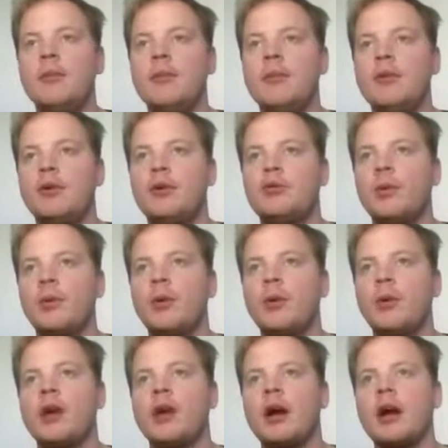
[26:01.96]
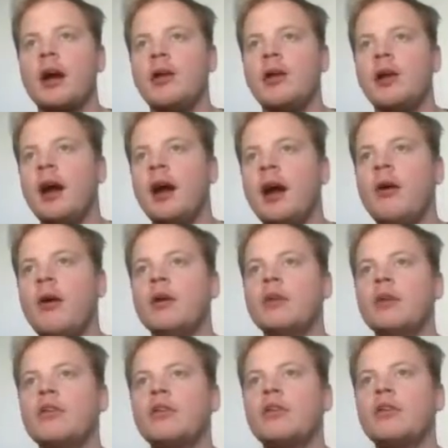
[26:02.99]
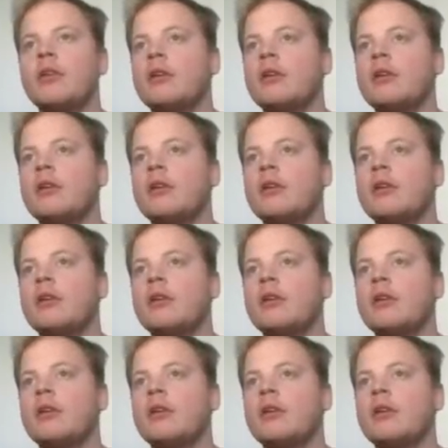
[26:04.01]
The version we're working on right now is